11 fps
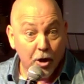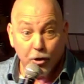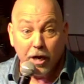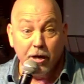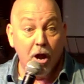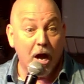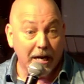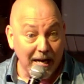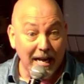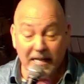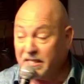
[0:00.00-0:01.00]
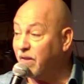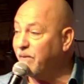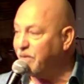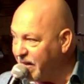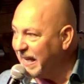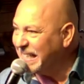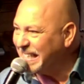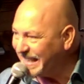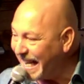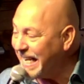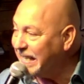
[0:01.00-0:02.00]
You did not enlist to fill a
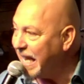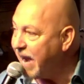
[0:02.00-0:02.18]
seat